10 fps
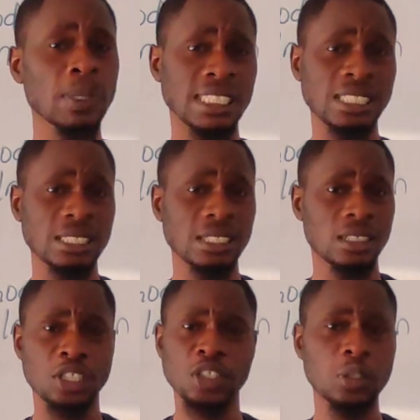body,
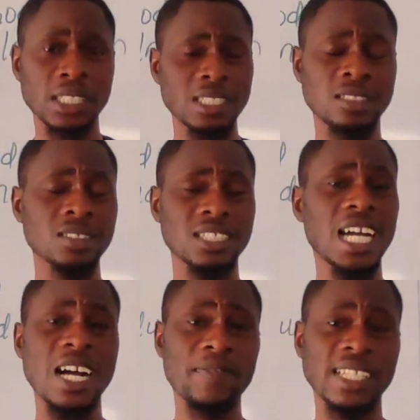it doesn't
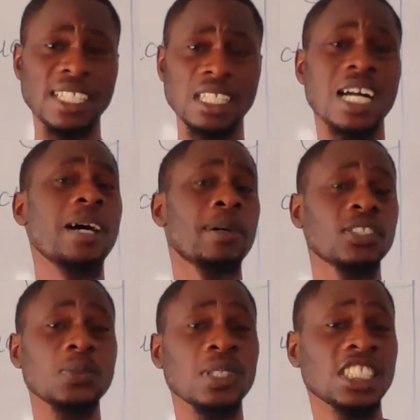have any
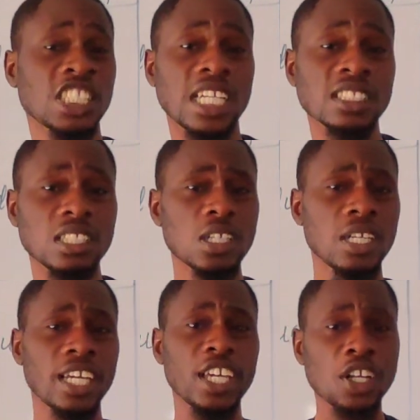particular charge
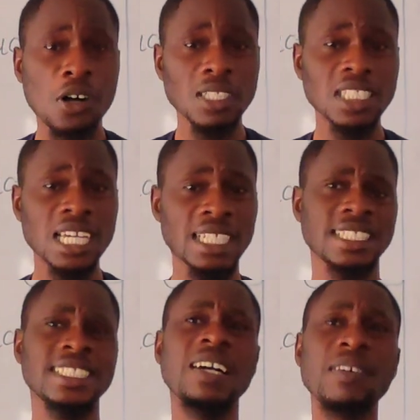in contact,
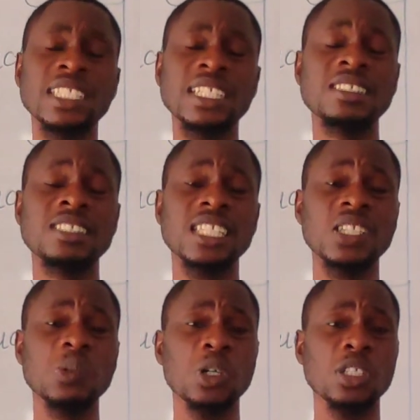the divergence
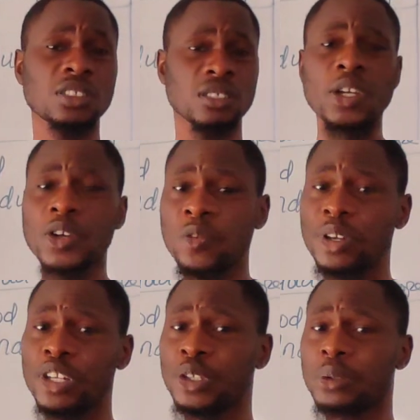still
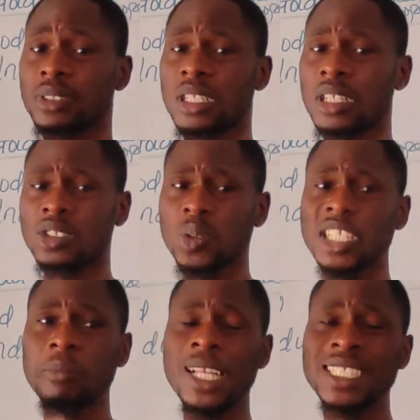reduce. So
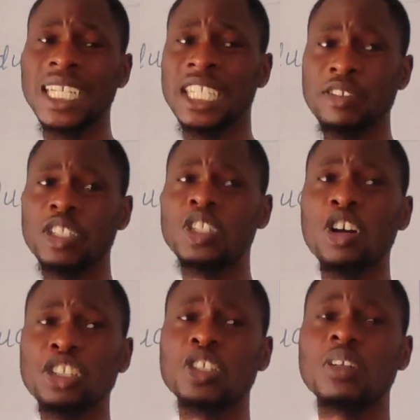it means that the
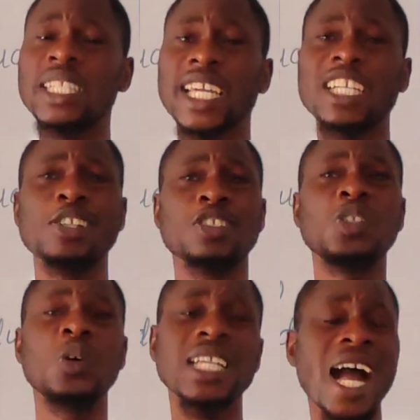reduction there does
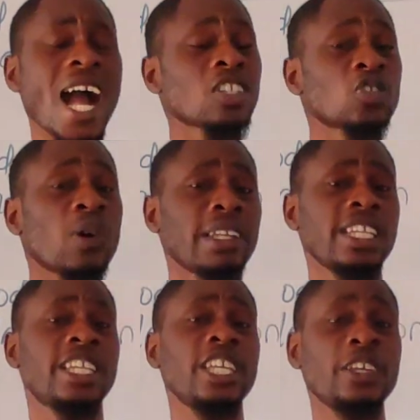not
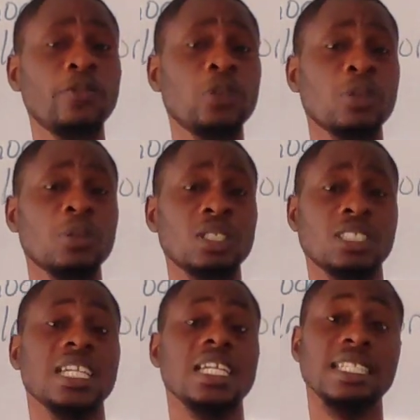actually give you
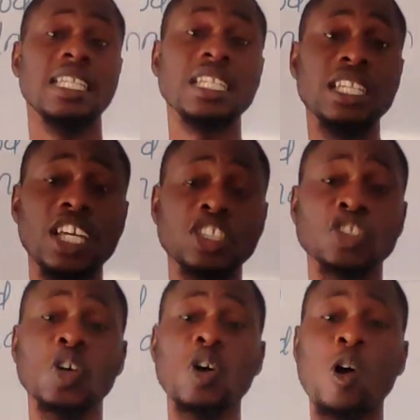the
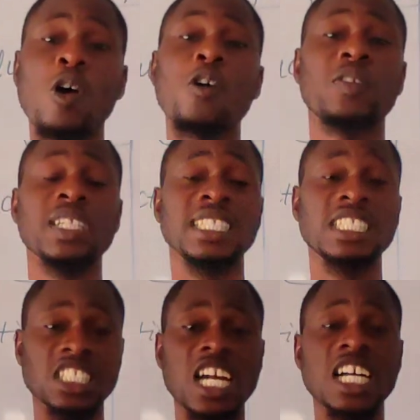nature of the
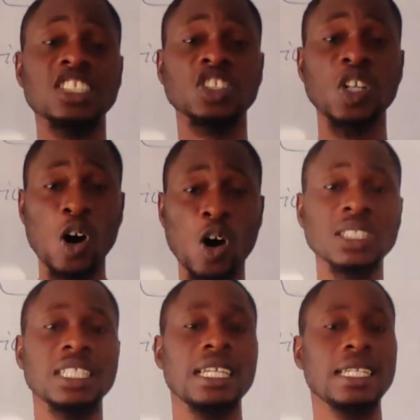charge
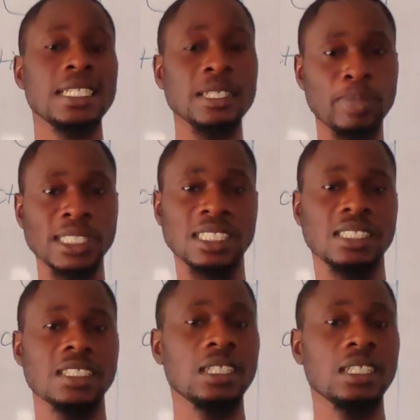on the body.